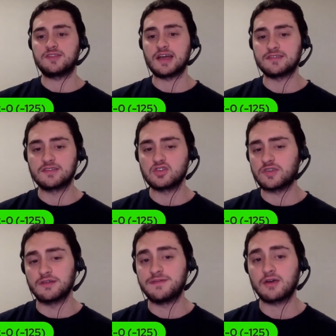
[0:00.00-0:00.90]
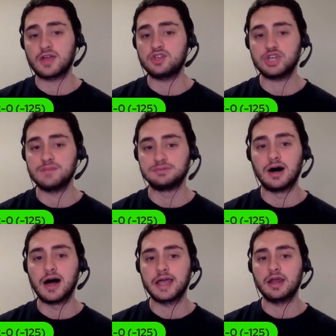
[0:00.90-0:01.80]
sets. It's just a very cheap
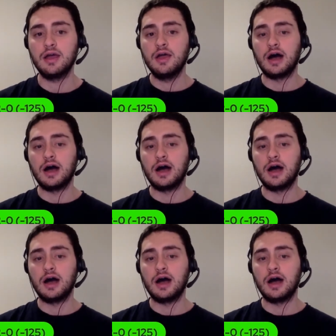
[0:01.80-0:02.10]
line.